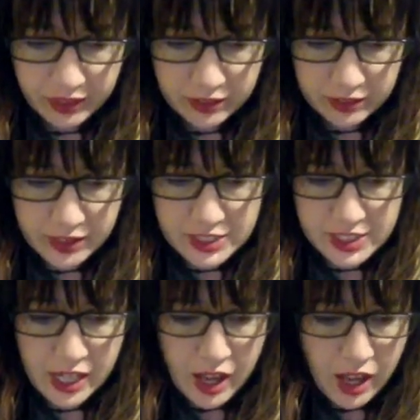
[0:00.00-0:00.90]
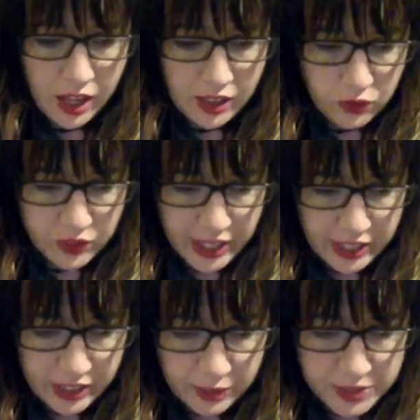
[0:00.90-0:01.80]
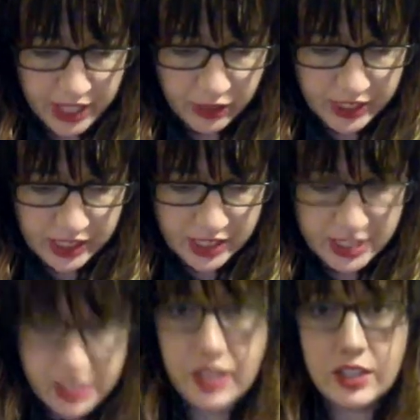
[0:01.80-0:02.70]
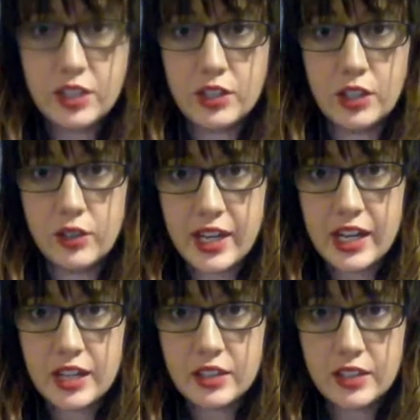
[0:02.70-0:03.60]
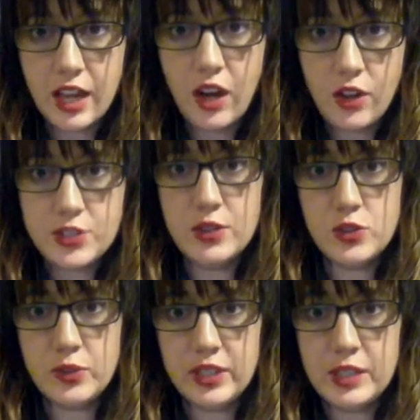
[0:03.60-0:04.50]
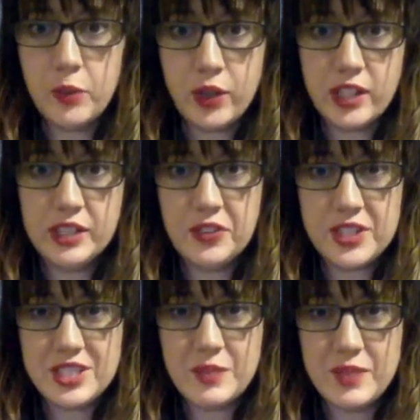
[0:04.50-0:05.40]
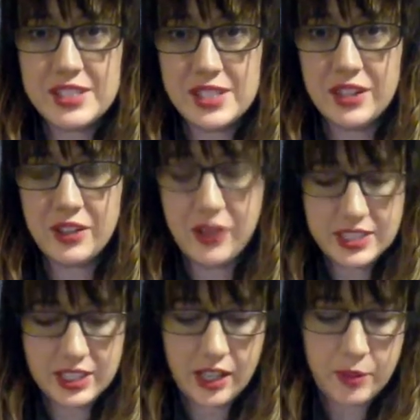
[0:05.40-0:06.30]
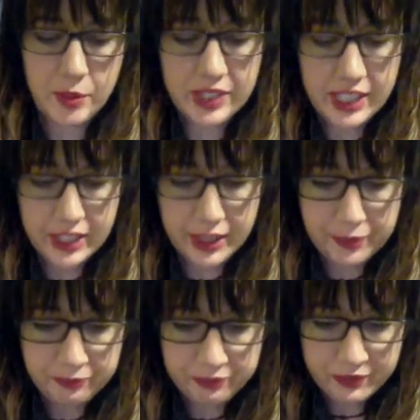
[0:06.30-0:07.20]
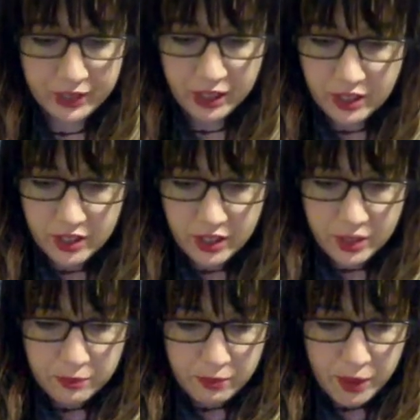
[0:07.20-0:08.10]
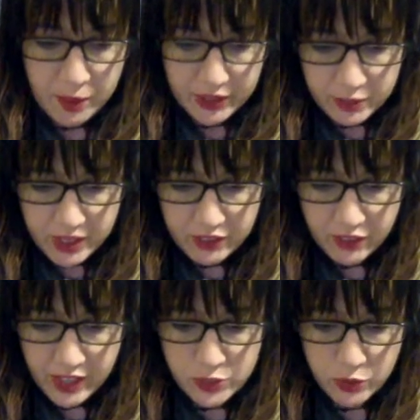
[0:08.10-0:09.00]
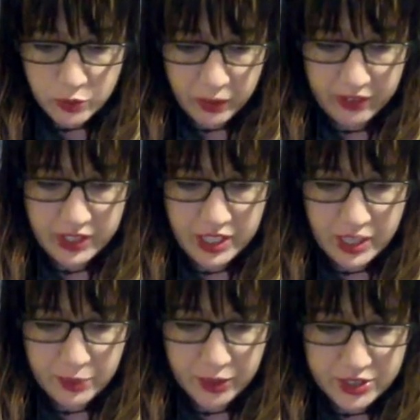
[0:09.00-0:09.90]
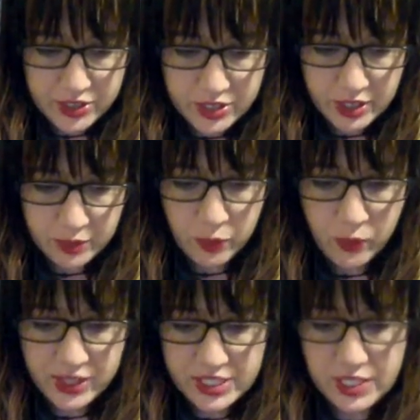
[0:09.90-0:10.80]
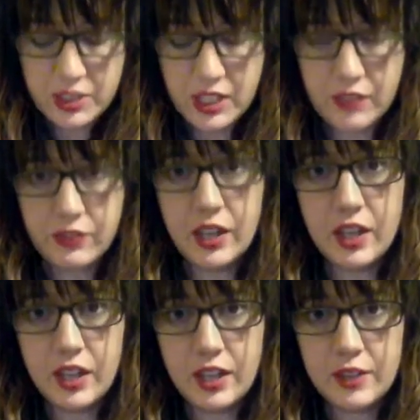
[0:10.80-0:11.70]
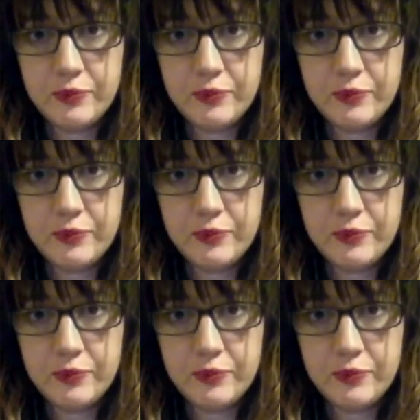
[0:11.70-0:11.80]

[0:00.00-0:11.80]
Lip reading: let's see. Then it comes out that he is in the 3rd grade. That also is really important for some things that are going to come up later. My mother made friends with one of the neighbors, but one seemed enough for her.